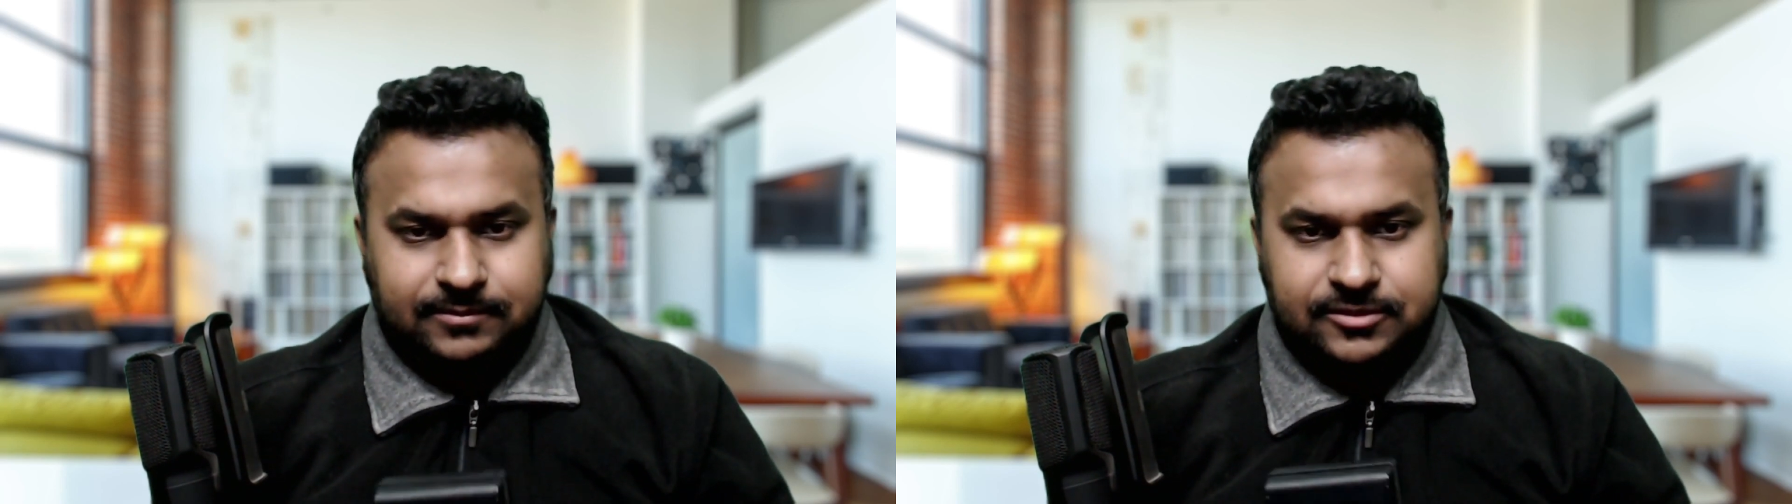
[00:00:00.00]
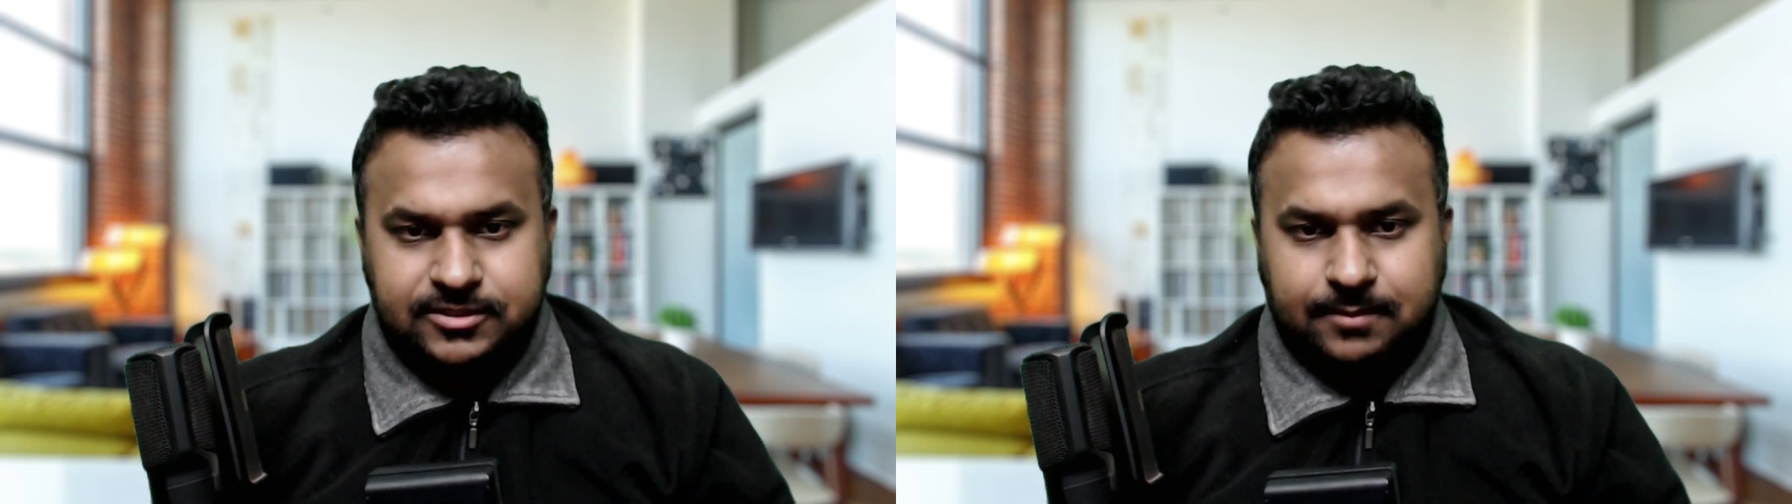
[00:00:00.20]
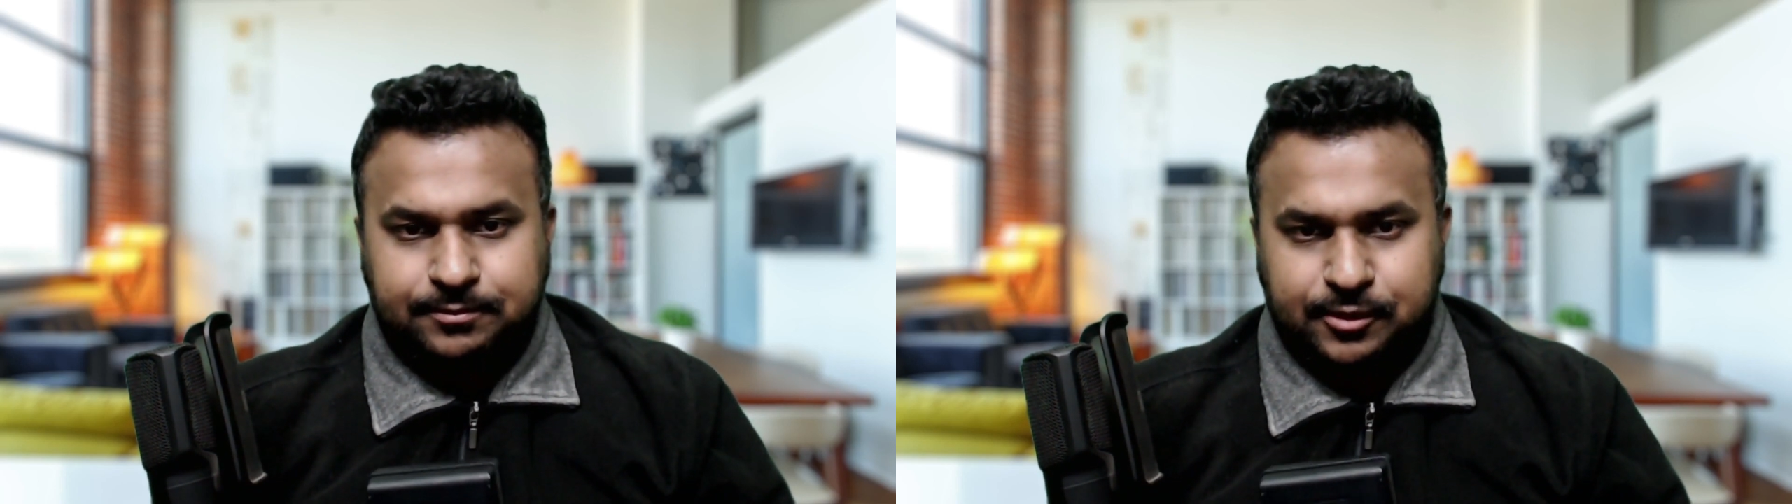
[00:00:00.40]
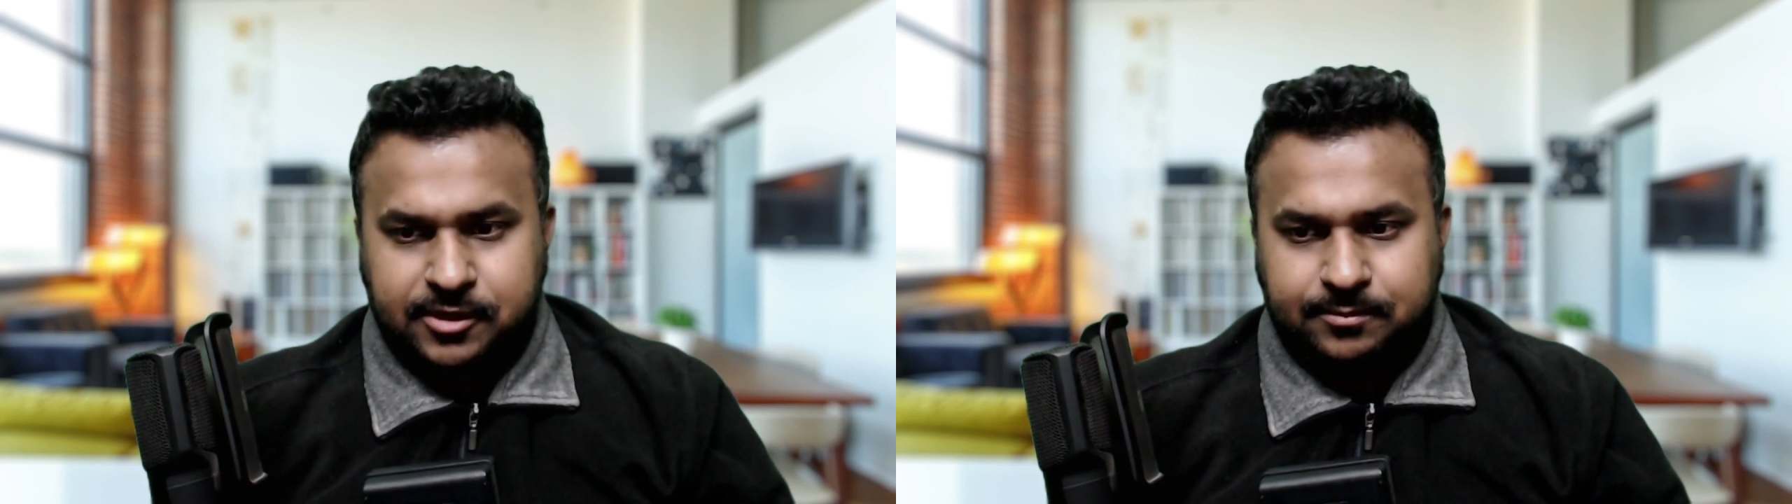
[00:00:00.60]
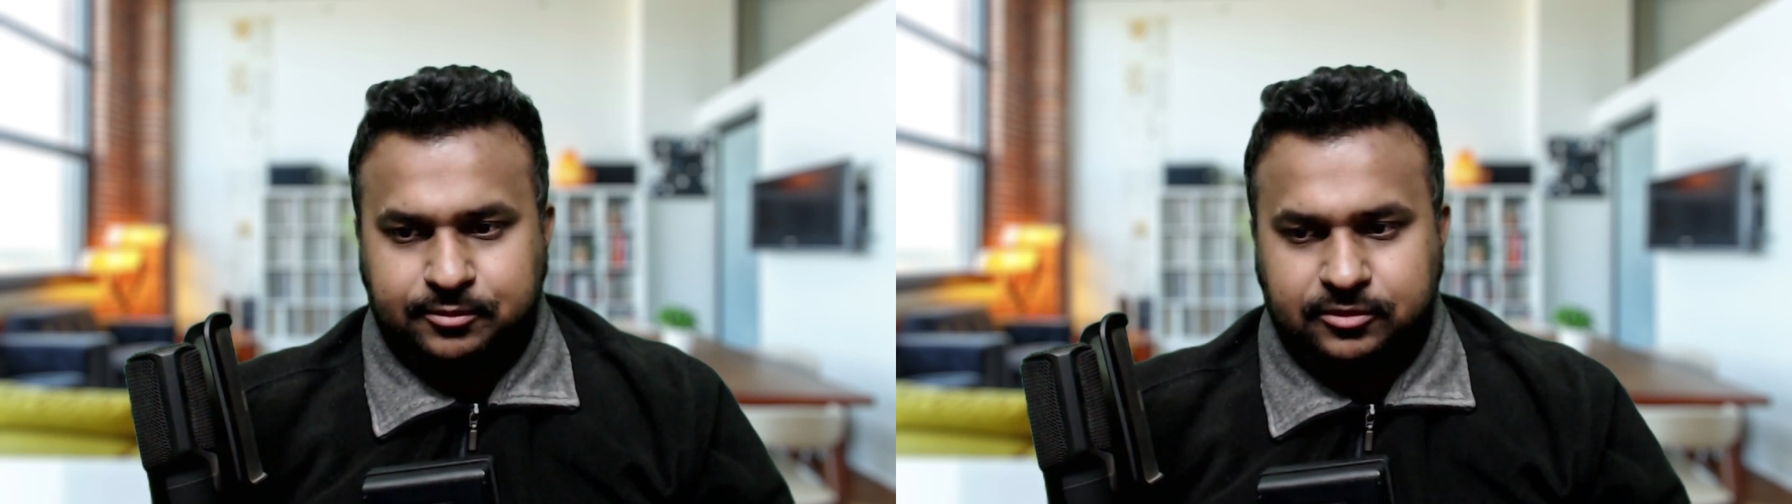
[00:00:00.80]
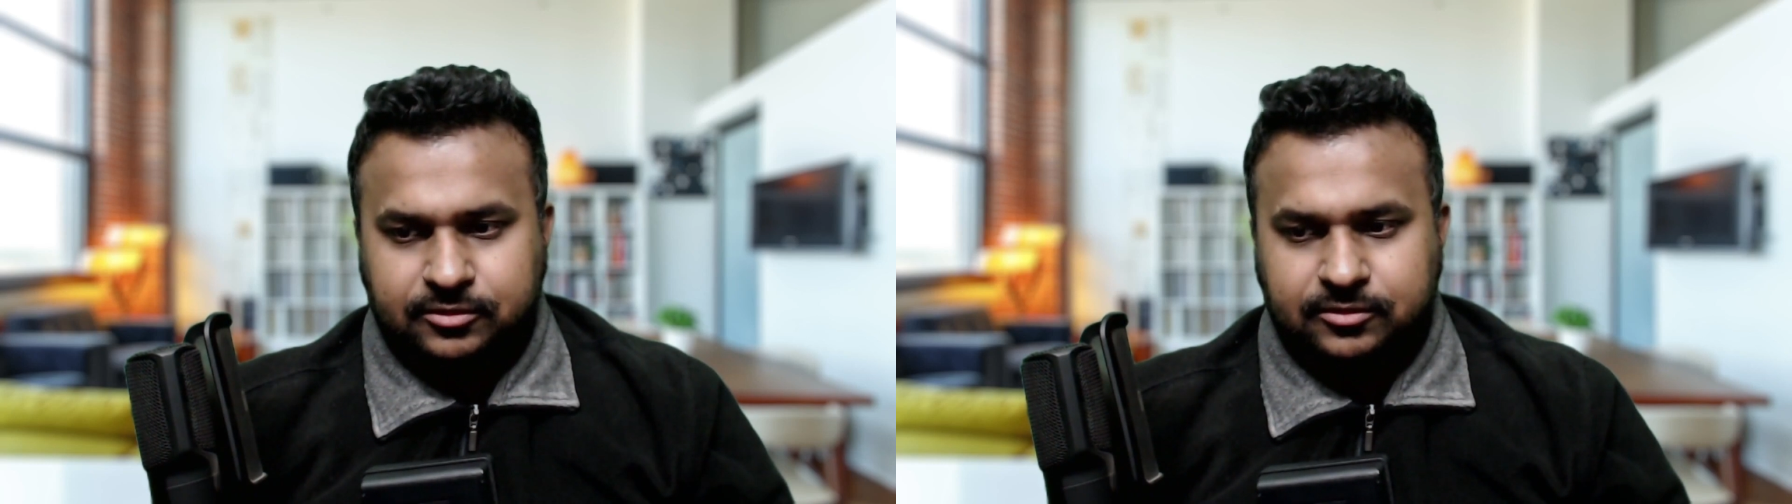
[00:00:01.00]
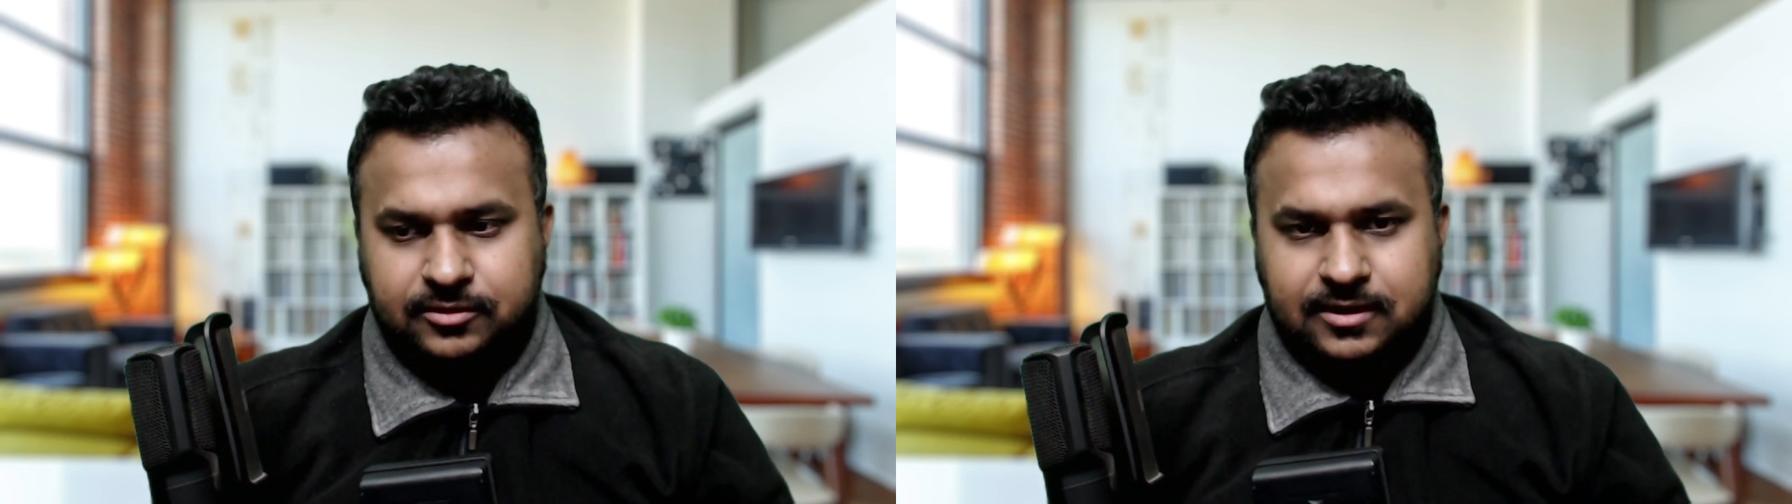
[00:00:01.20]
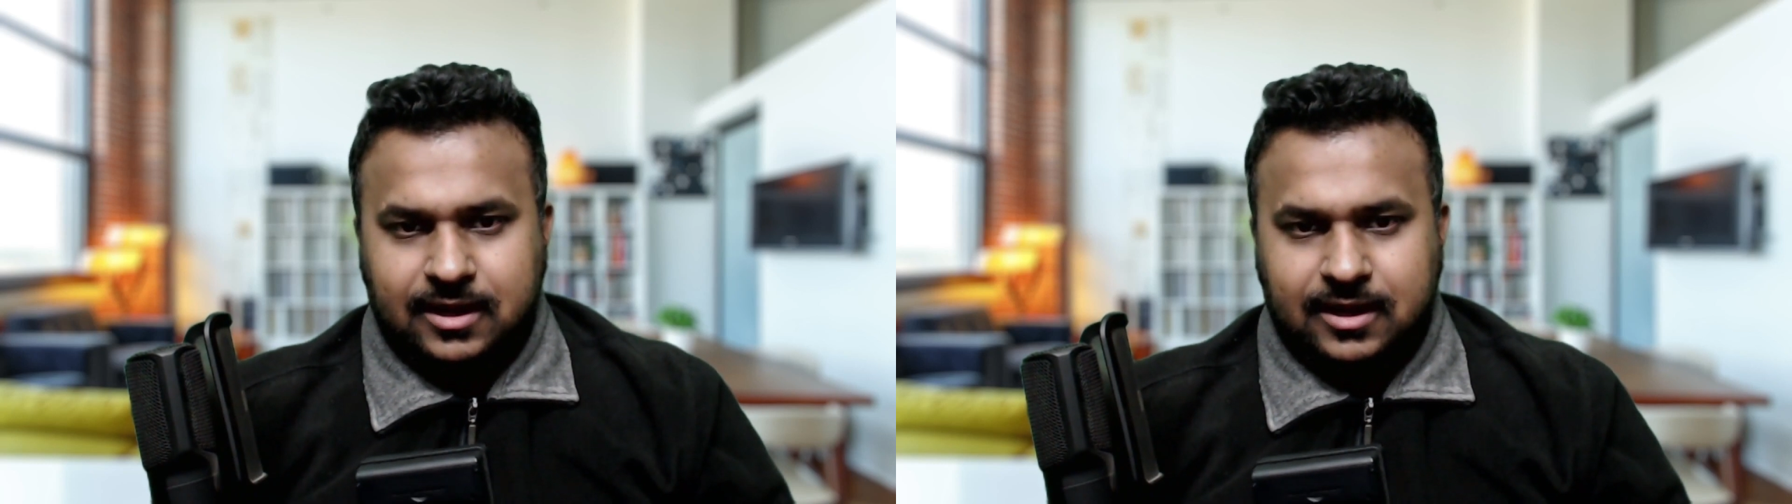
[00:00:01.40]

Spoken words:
using a Premiere Pro,